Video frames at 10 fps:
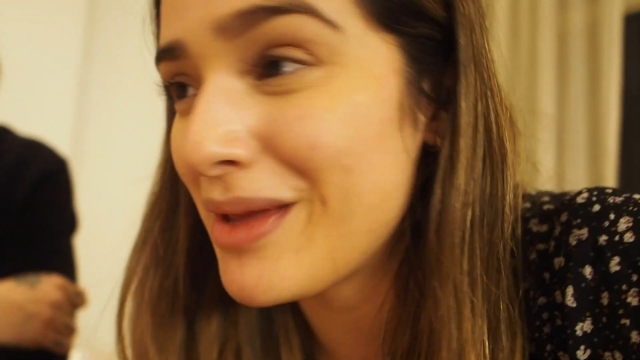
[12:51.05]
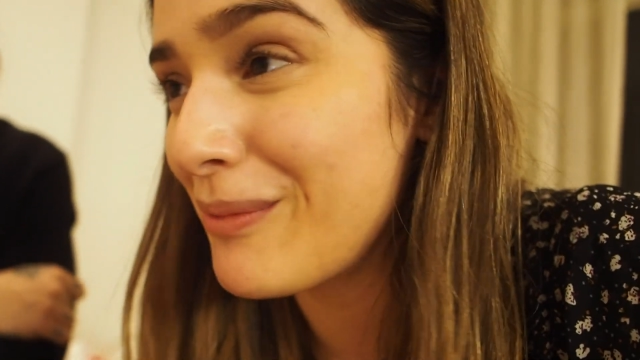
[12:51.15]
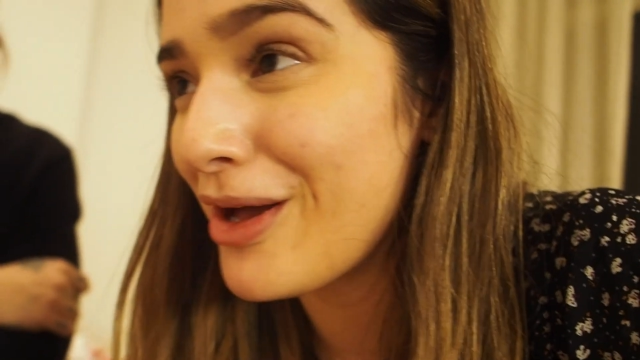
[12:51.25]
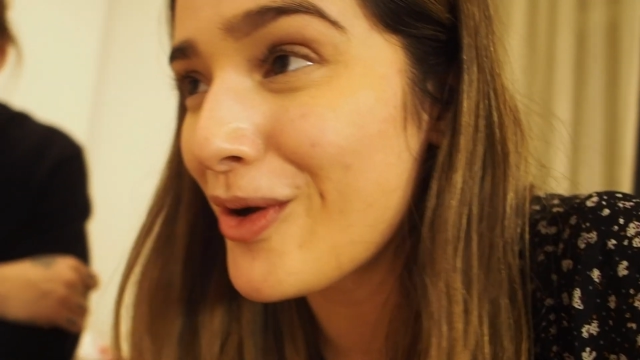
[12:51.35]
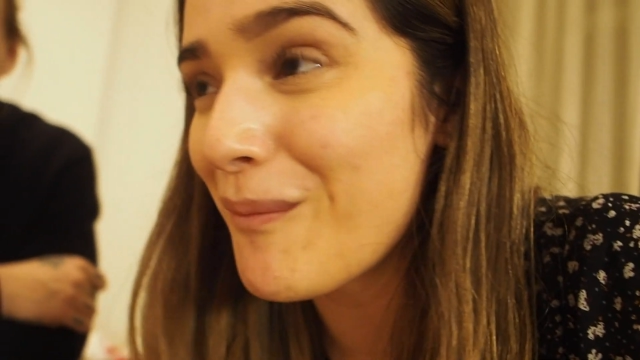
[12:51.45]

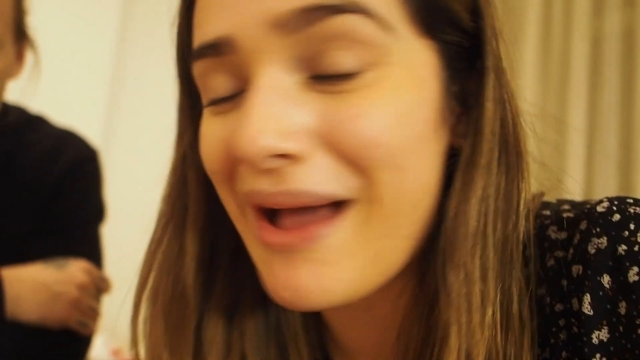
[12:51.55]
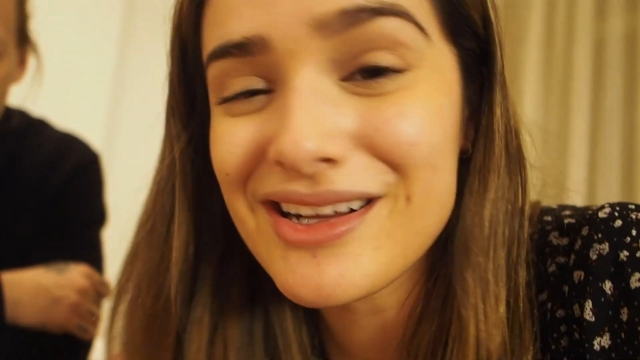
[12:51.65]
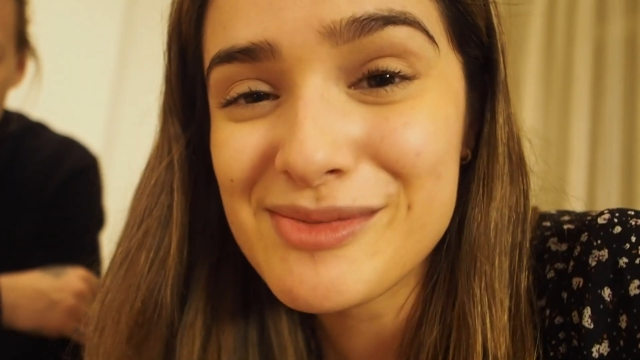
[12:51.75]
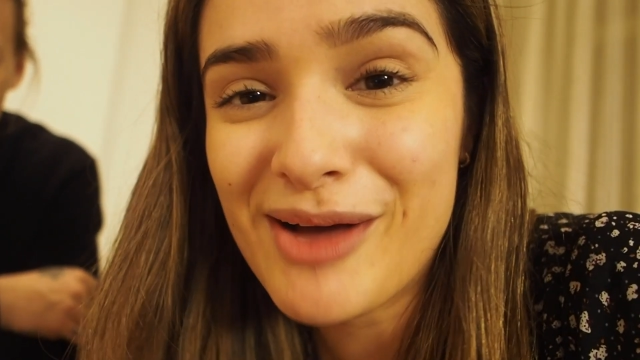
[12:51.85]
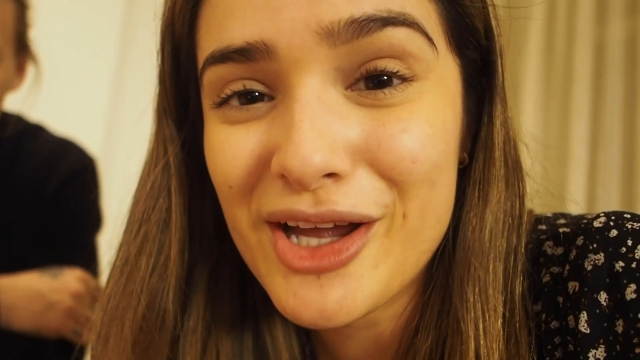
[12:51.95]
Maybe I'll go
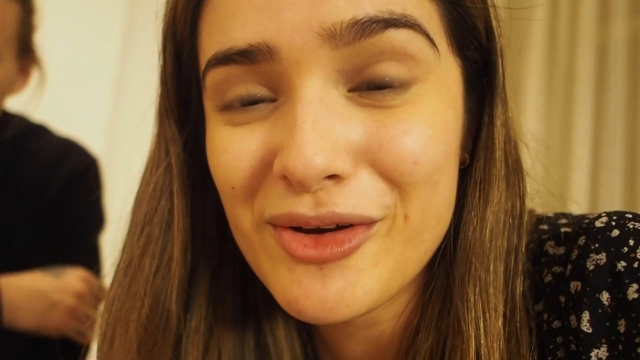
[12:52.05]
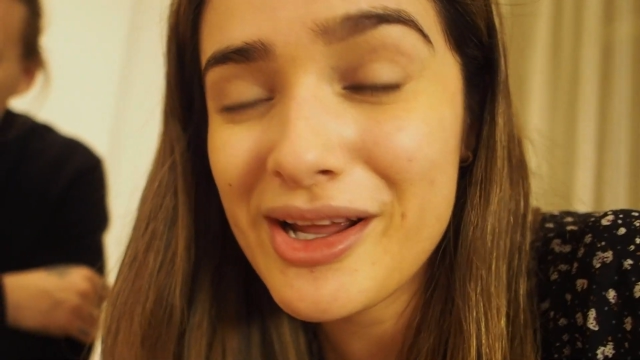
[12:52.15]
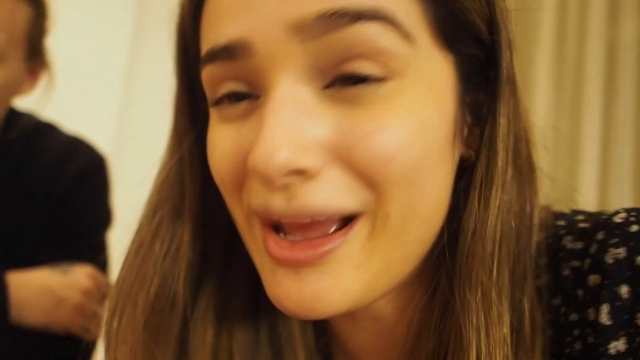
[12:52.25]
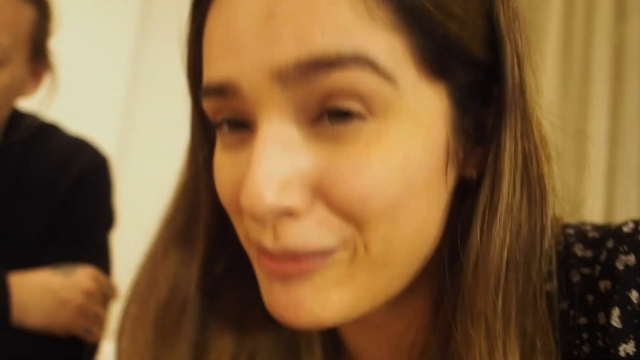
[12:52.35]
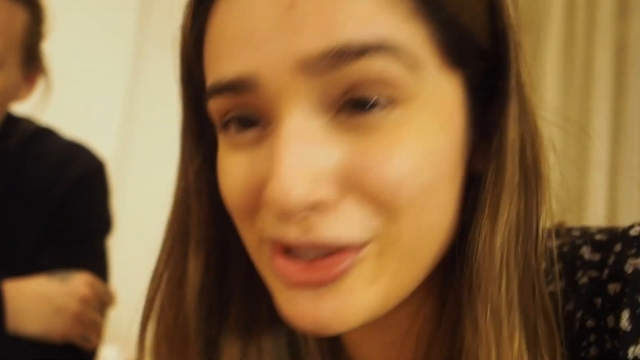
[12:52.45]
back to
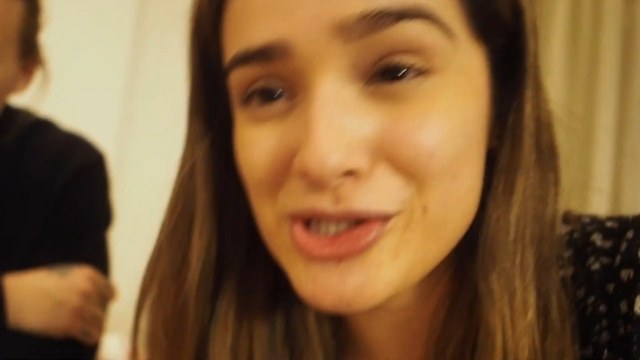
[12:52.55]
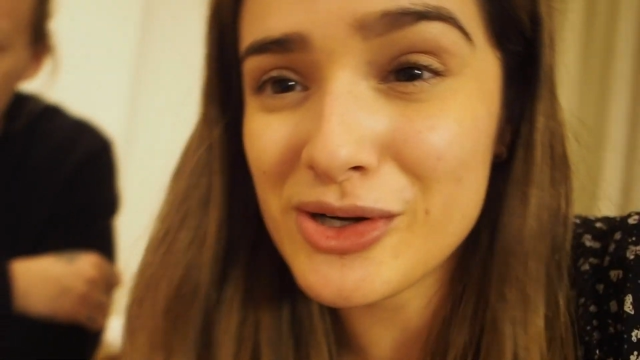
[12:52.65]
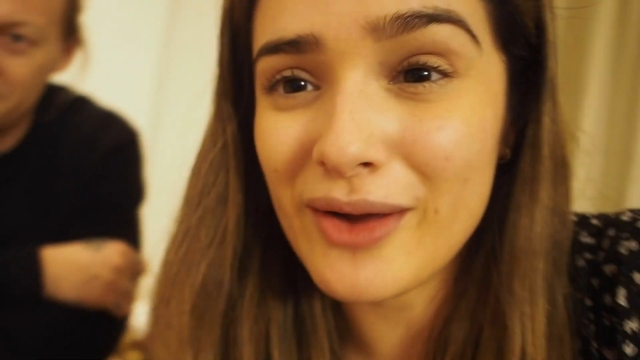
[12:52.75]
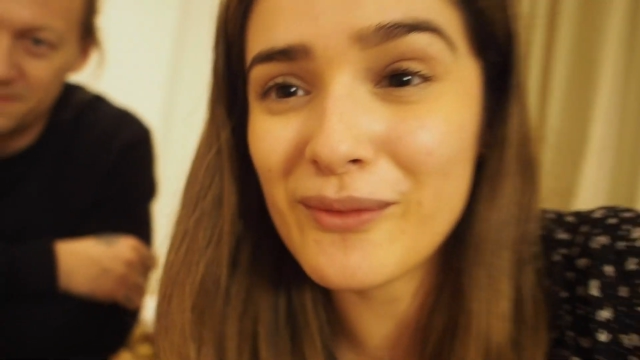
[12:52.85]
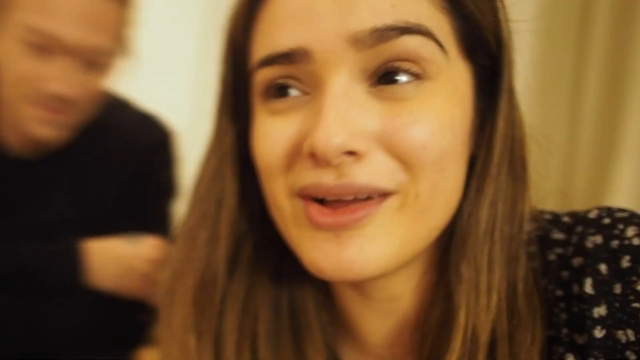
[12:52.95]
pottery. I'm pretty
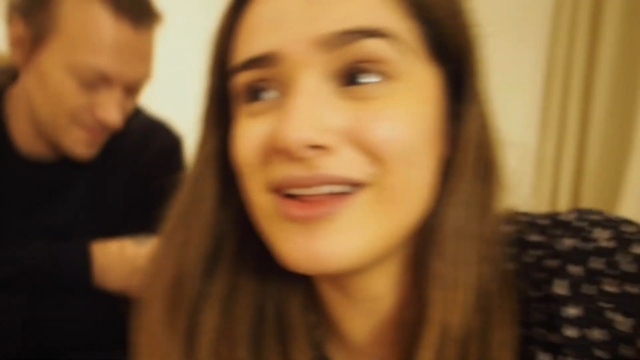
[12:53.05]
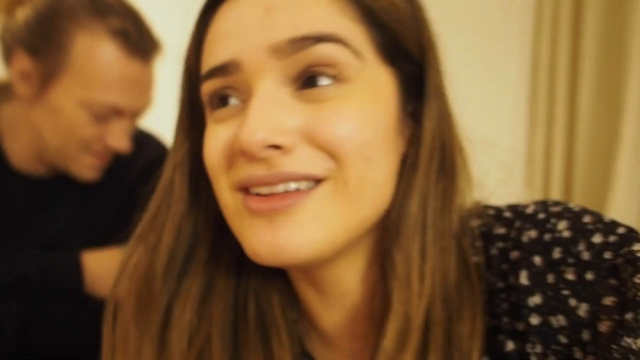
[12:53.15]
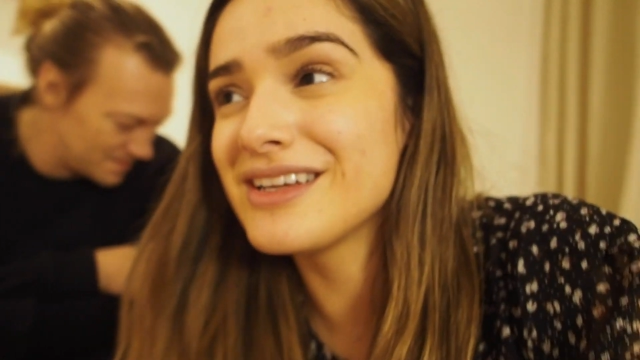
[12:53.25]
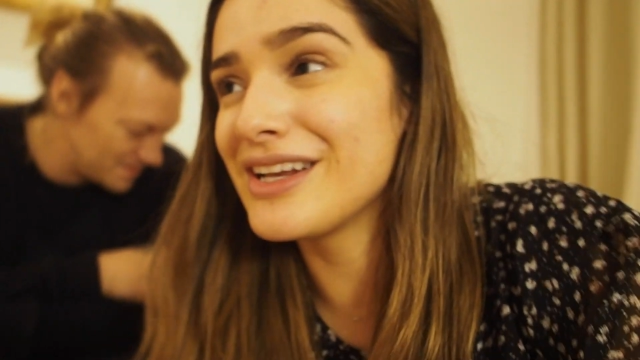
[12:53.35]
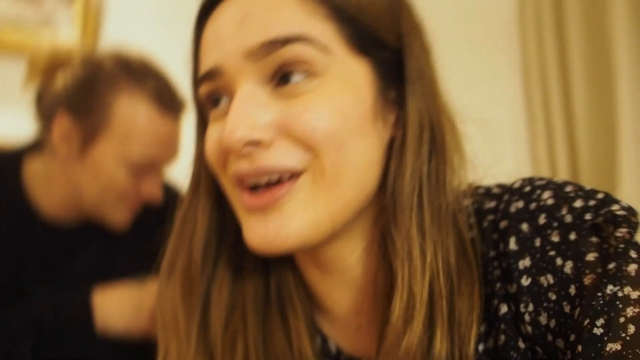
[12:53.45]
sure I
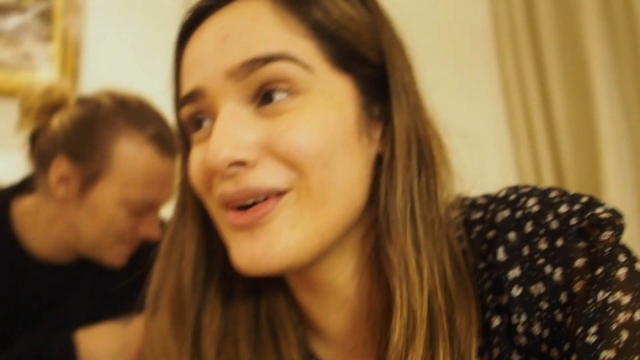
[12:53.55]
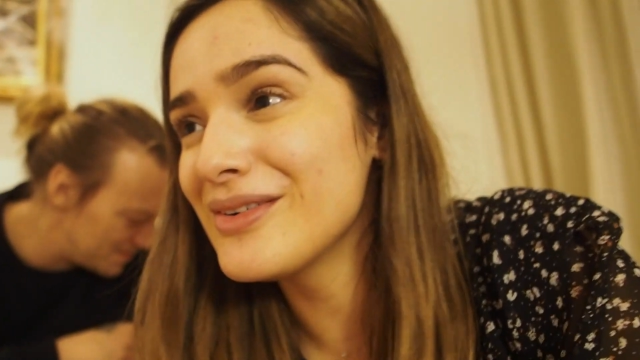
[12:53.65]
will, you know?